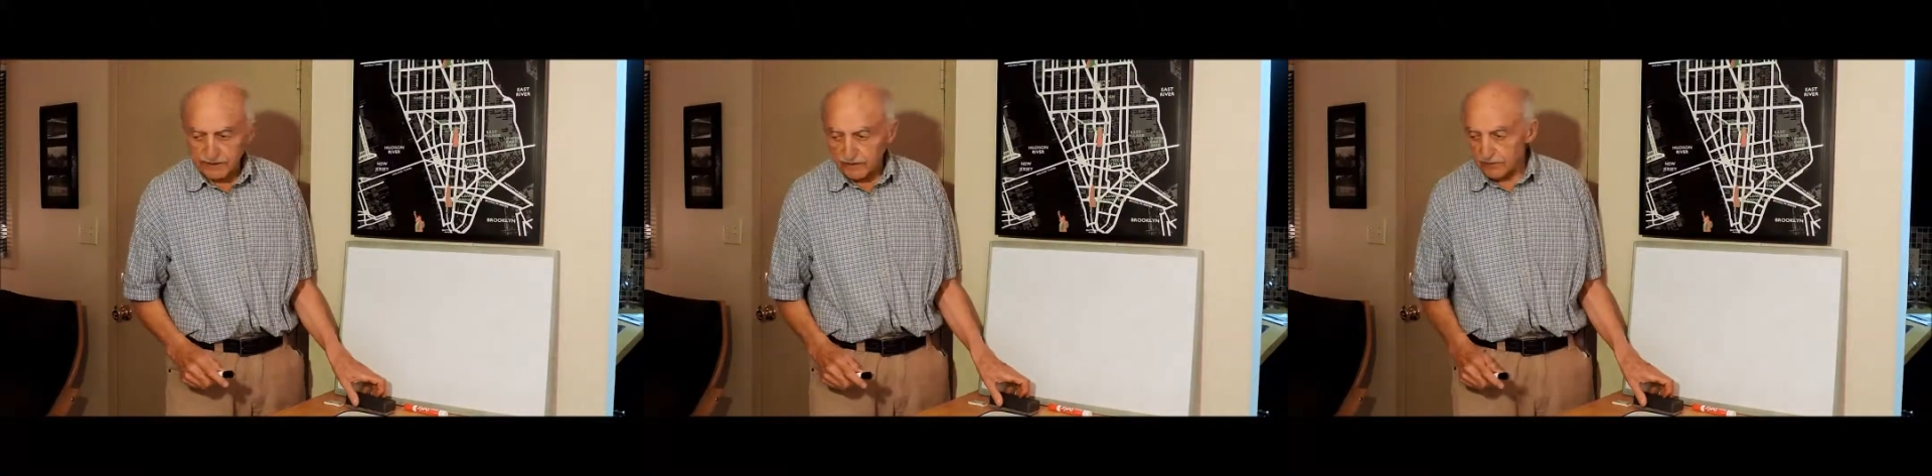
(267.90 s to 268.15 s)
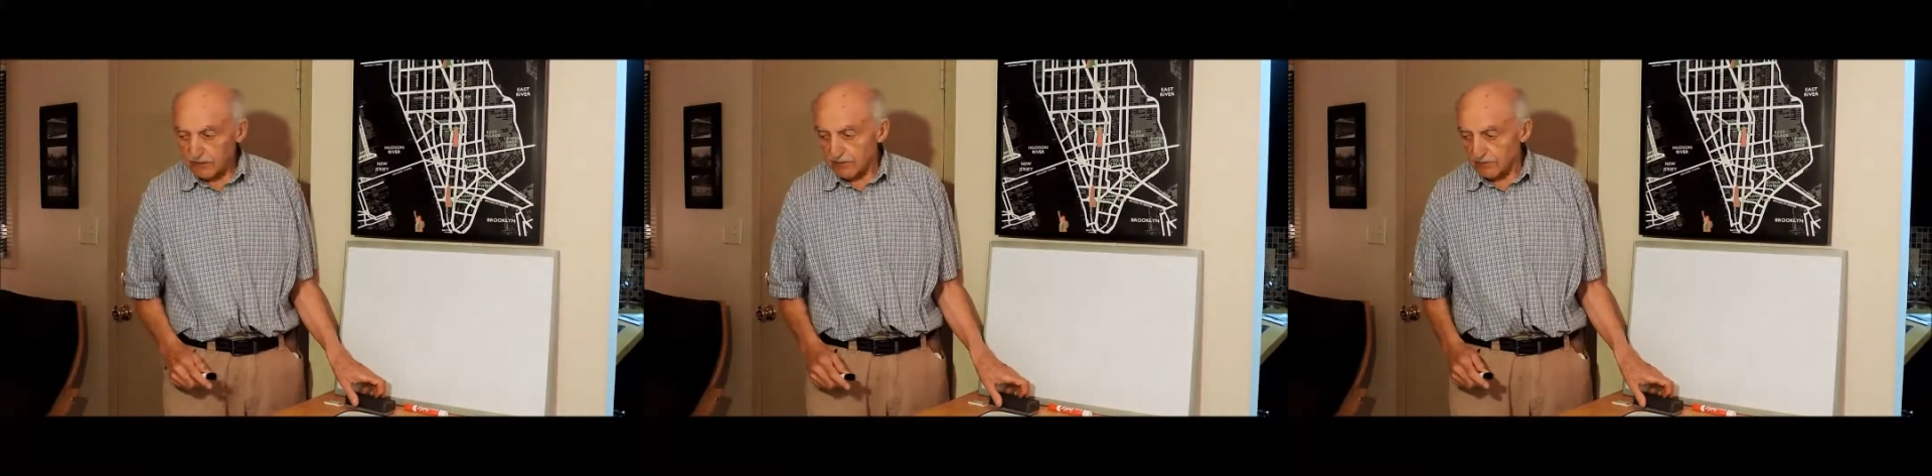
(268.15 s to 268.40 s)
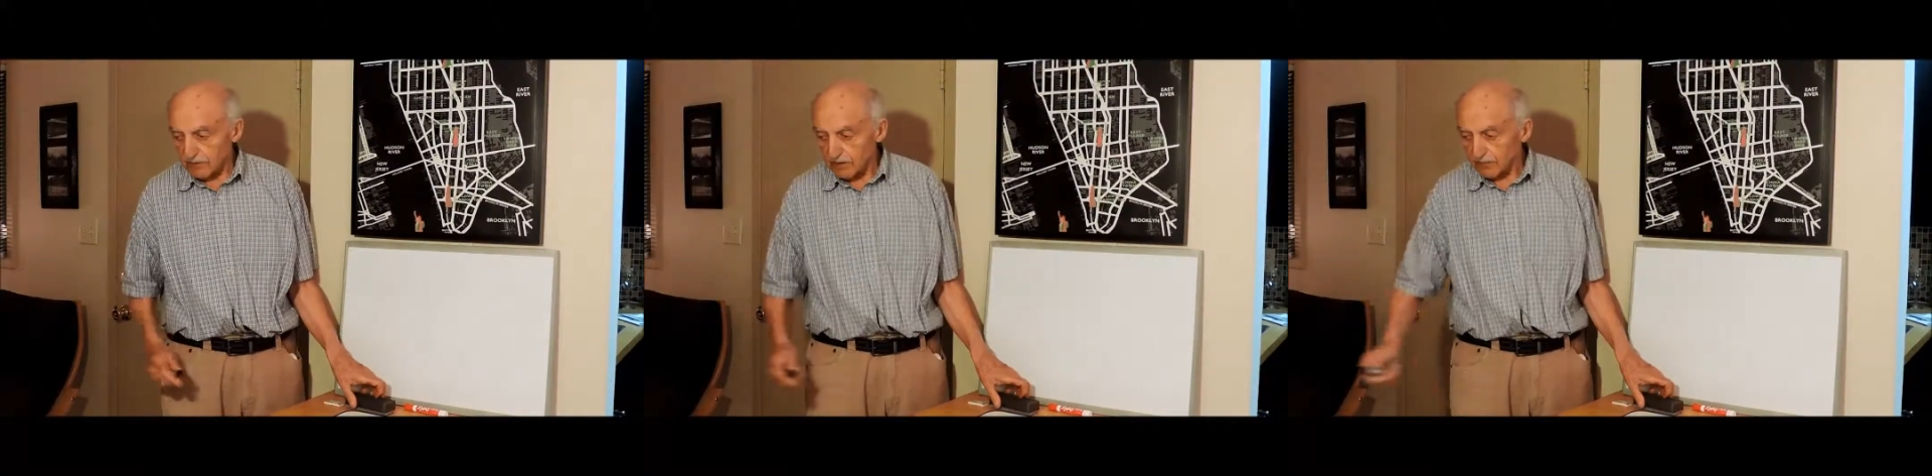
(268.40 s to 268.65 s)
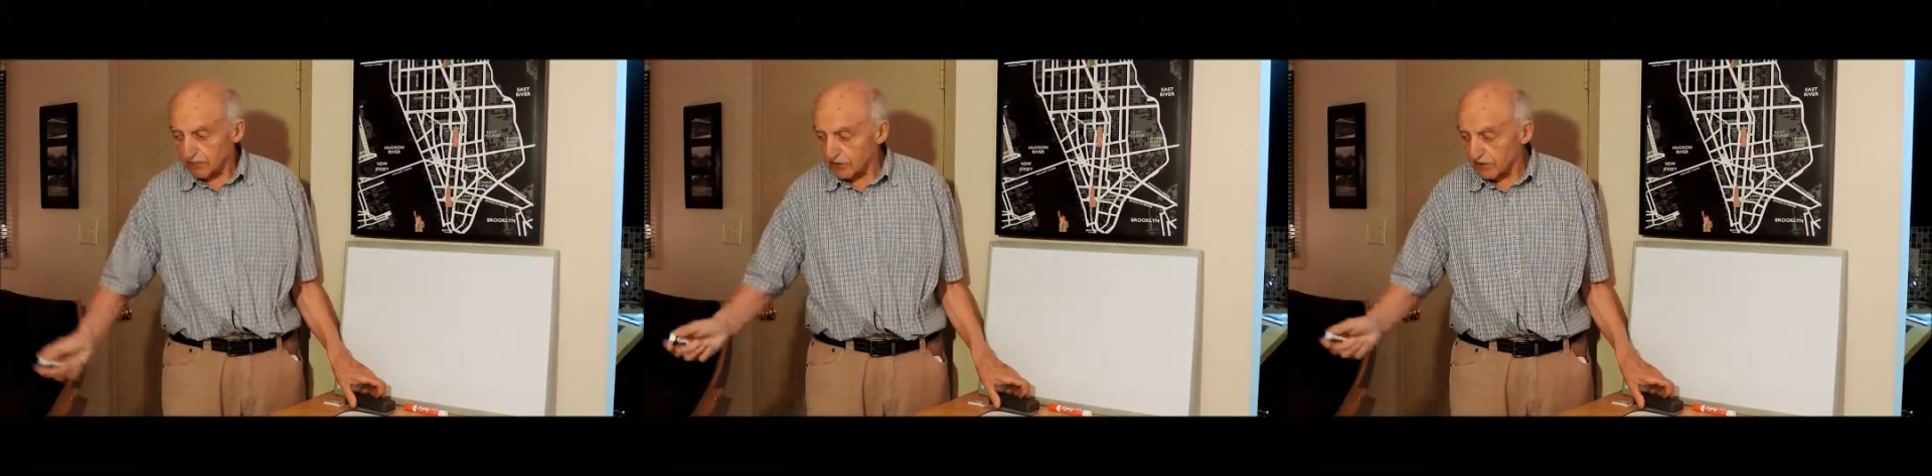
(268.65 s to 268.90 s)
I don't
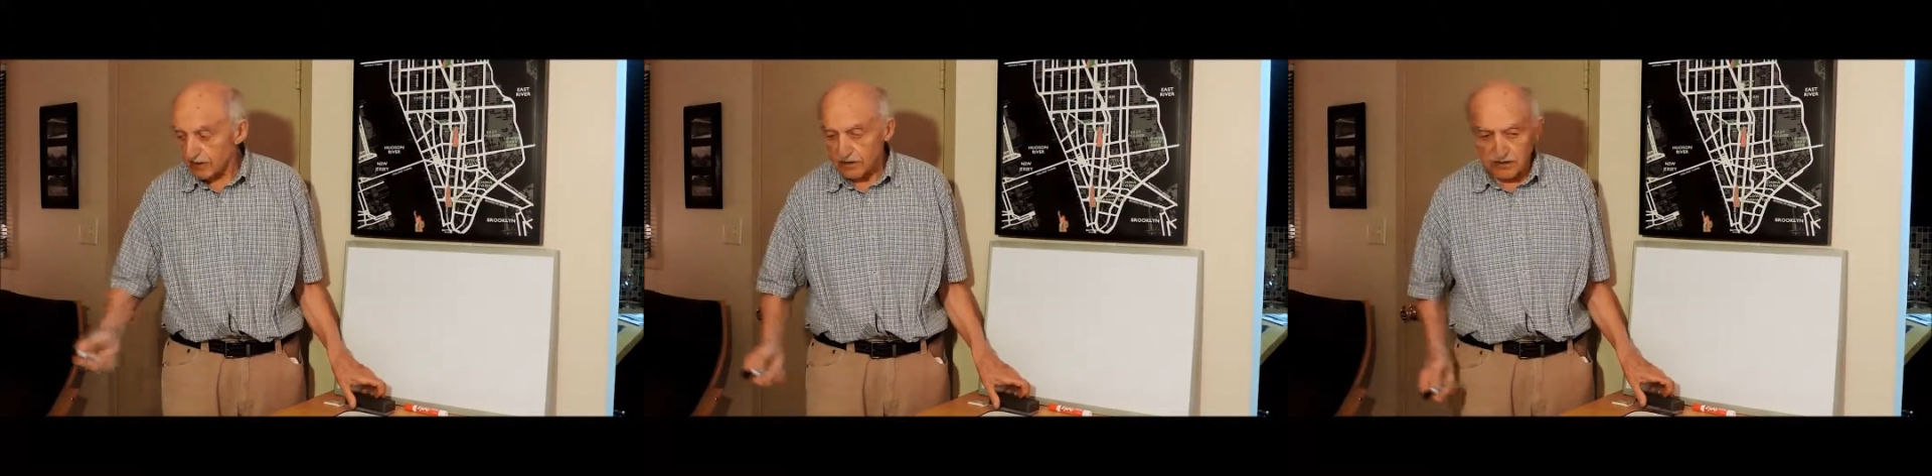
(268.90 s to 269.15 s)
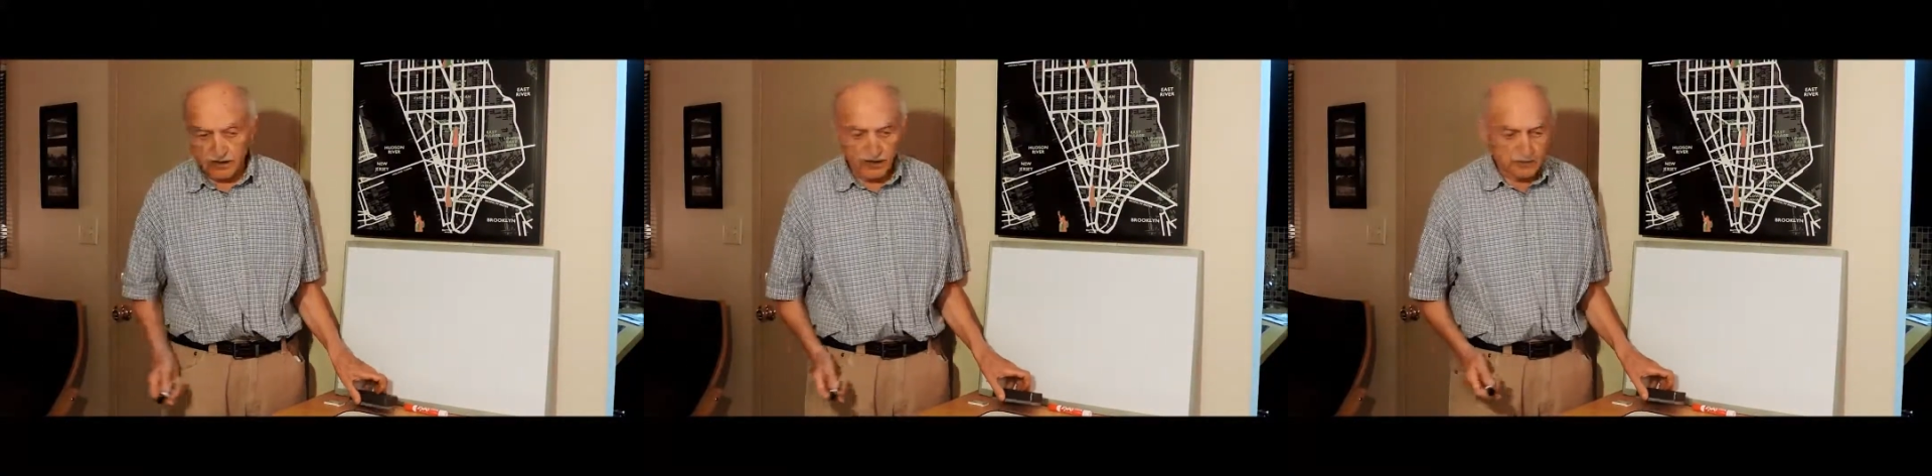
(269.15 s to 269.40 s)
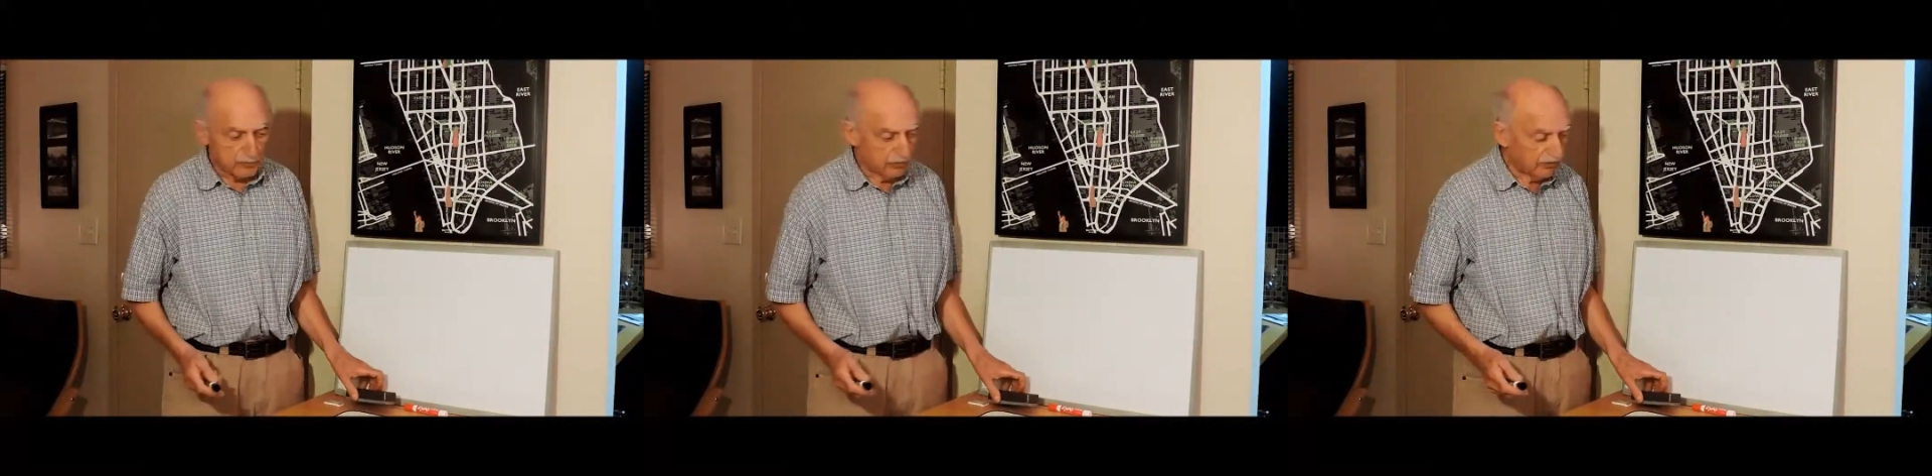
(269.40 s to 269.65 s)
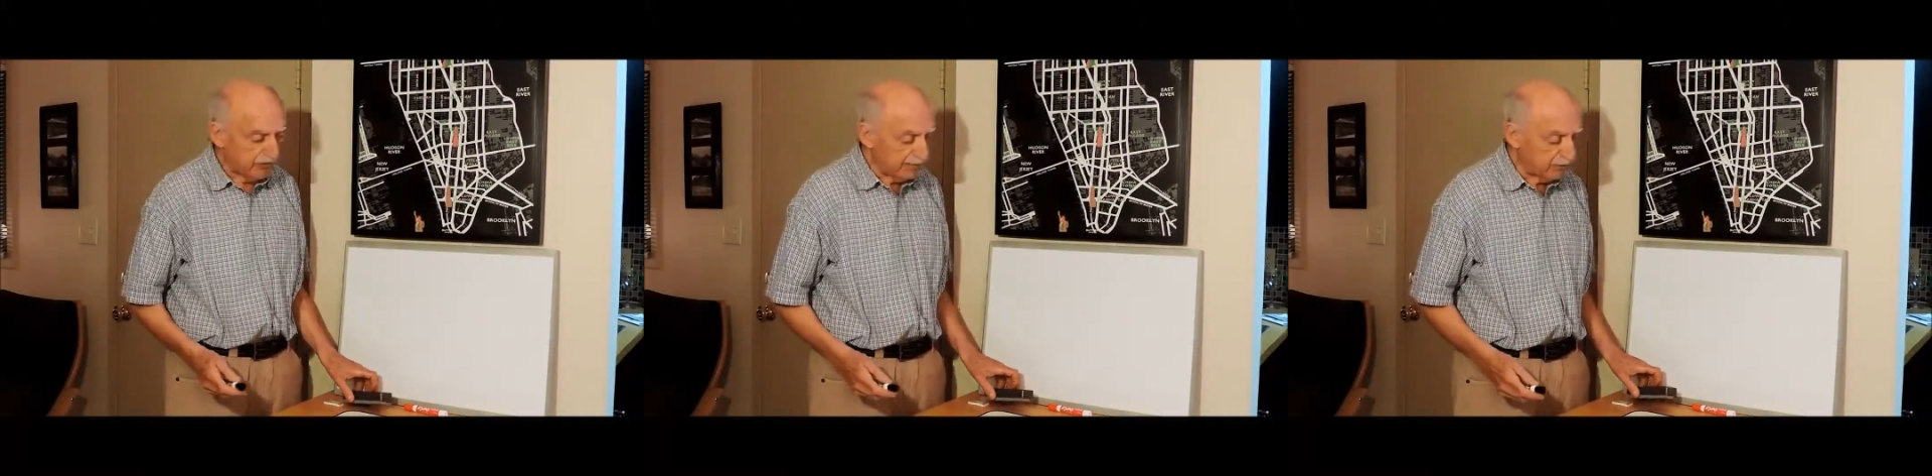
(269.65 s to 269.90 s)
have just a large
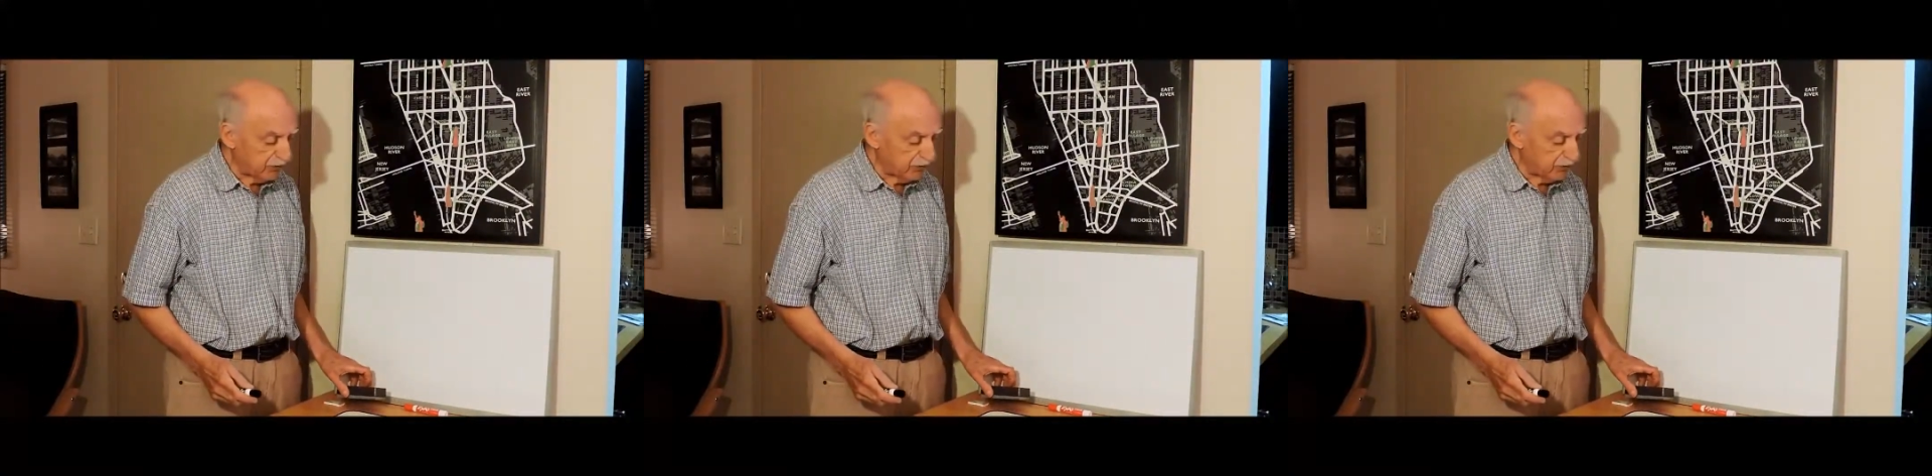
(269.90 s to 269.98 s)
ball, if I